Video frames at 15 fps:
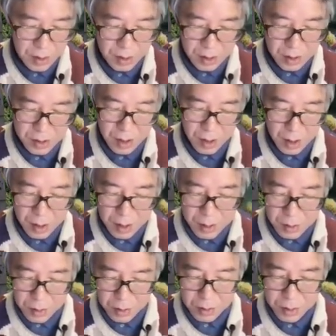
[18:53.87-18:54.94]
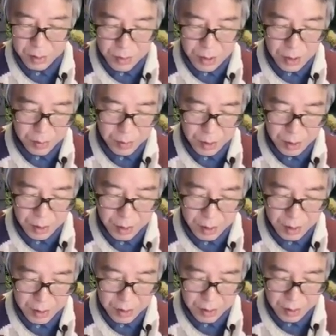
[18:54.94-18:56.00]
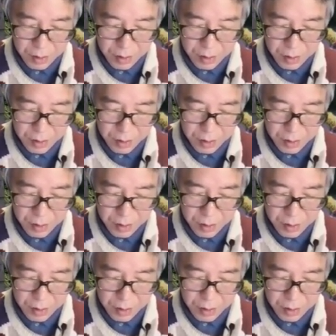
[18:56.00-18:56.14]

this local minima, and